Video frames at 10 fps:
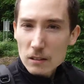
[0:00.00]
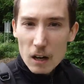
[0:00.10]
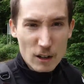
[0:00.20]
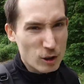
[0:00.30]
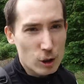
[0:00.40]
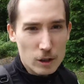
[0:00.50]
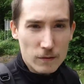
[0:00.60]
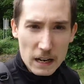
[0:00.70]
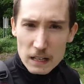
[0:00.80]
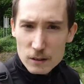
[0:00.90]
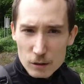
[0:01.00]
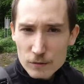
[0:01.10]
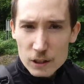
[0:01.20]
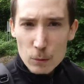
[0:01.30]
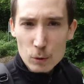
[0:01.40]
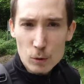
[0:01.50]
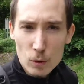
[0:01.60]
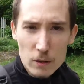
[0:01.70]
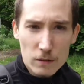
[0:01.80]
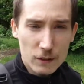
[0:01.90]
under surveillance of some
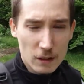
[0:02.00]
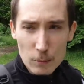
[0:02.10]
sort of